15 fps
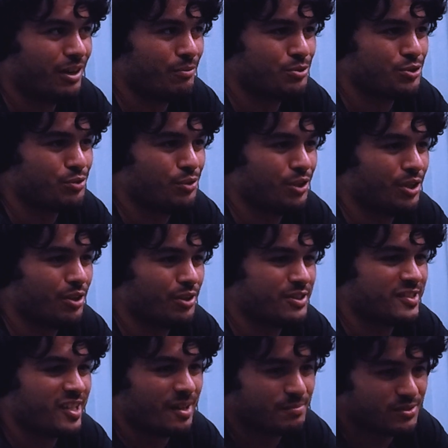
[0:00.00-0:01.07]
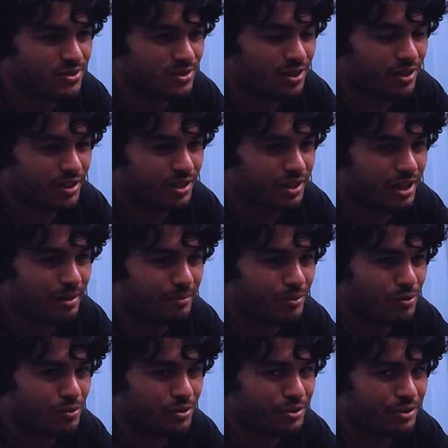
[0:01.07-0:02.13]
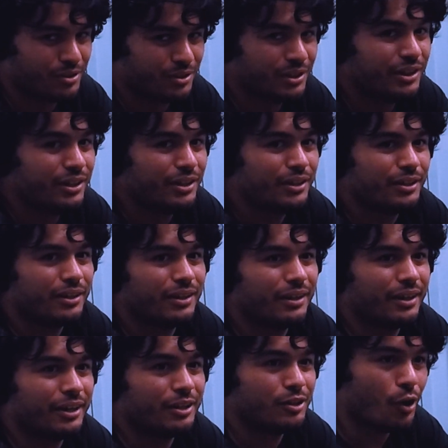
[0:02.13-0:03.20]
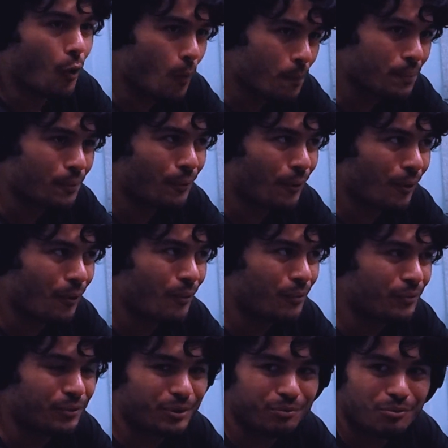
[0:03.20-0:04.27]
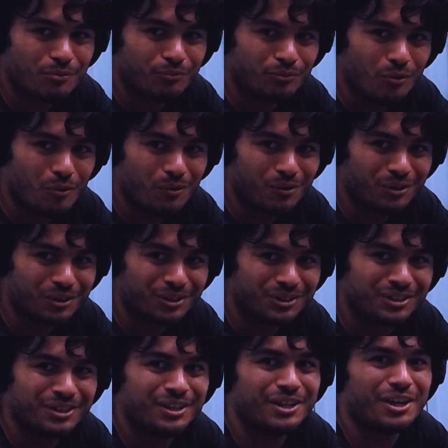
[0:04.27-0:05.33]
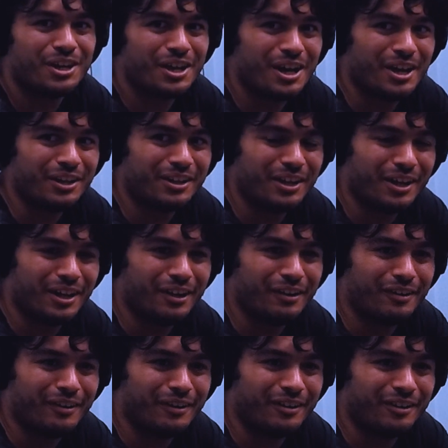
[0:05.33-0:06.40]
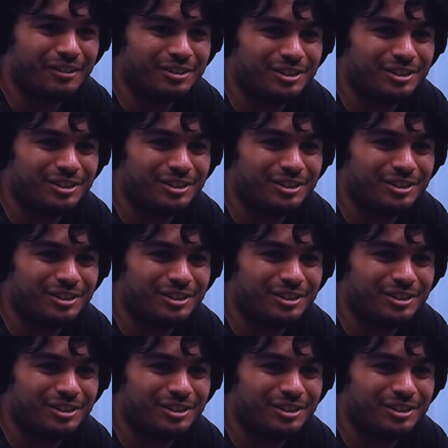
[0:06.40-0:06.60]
I was shooting it on a Samsung camcorder, a GoPro Hero 4, and then the